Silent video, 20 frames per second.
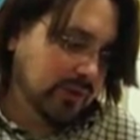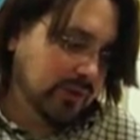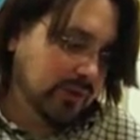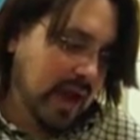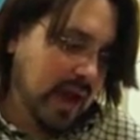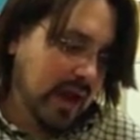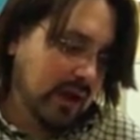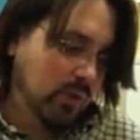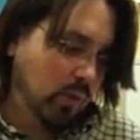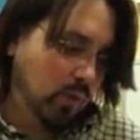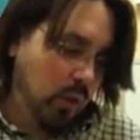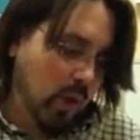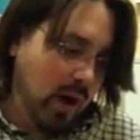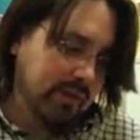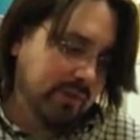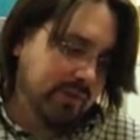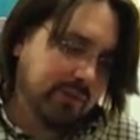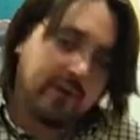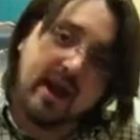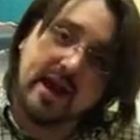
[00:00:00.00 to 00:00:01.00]
And
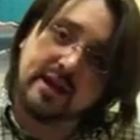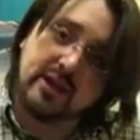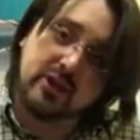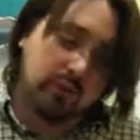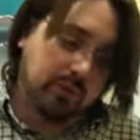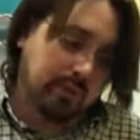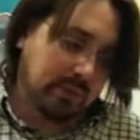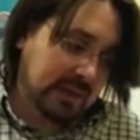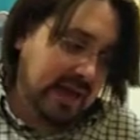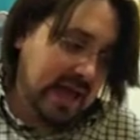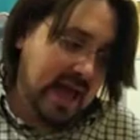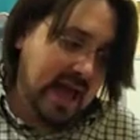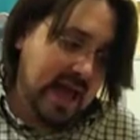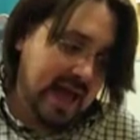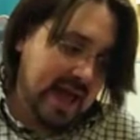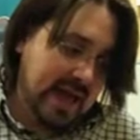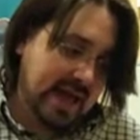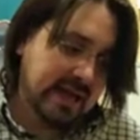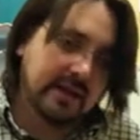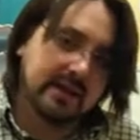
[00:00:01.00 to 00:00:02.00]
what fret you
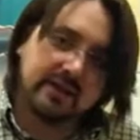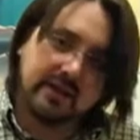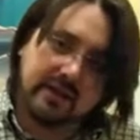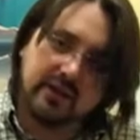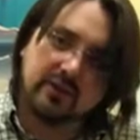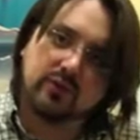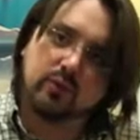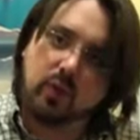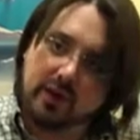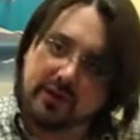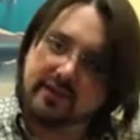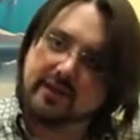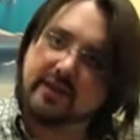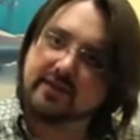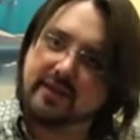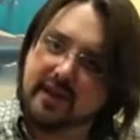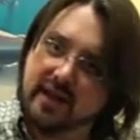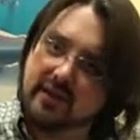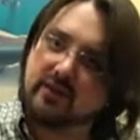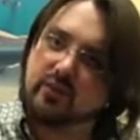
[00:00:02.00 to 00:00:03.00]
play is what
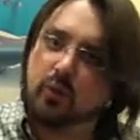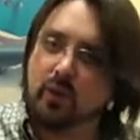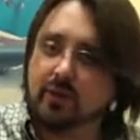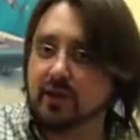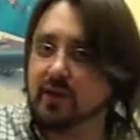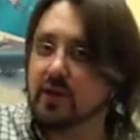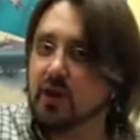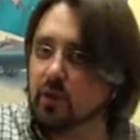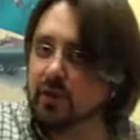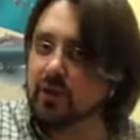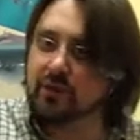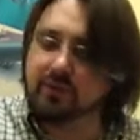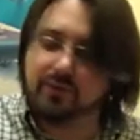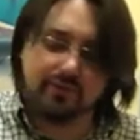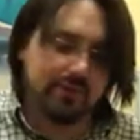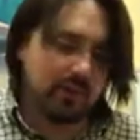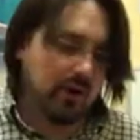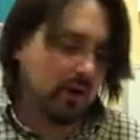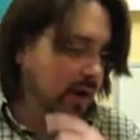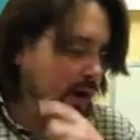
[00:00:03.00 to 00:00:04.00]
dictates what the note
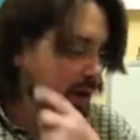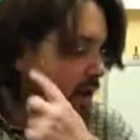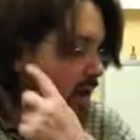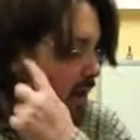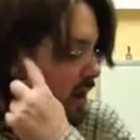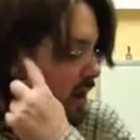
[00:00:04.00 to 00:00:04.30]
is. Alright?